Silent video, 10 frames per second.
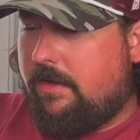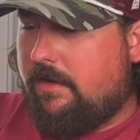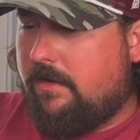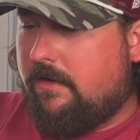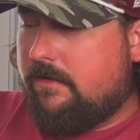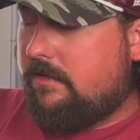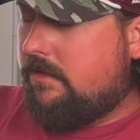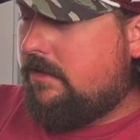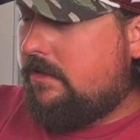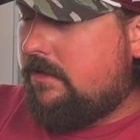and
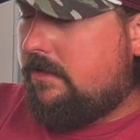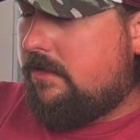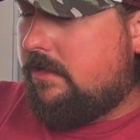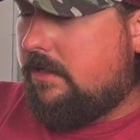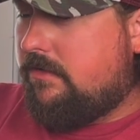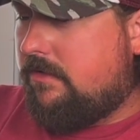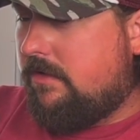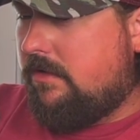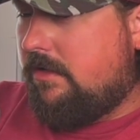I guess